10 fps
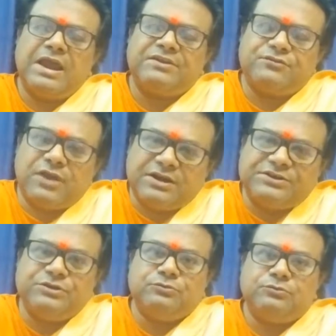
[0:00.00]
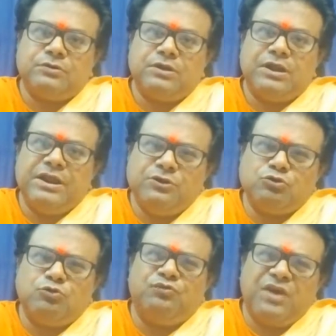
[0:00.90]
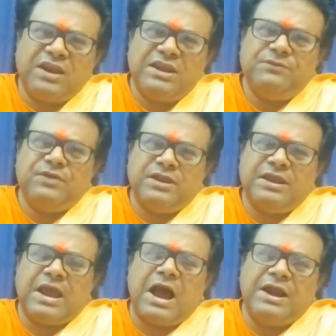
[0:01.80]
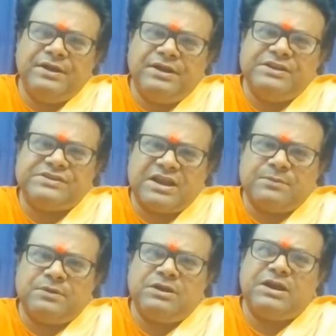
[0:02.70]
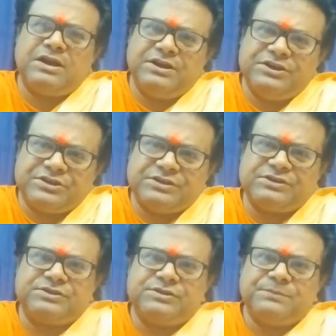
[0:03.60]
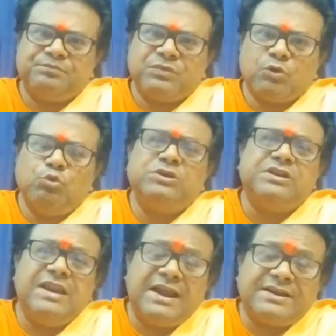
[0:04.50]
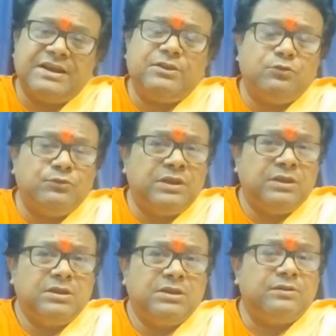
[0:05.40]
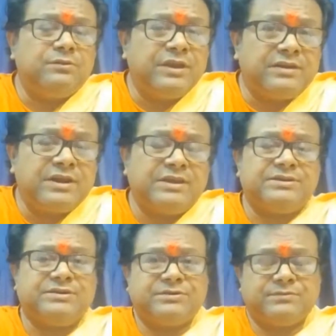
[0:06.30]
attract you into very, very undesirable conditions, which later you will regret.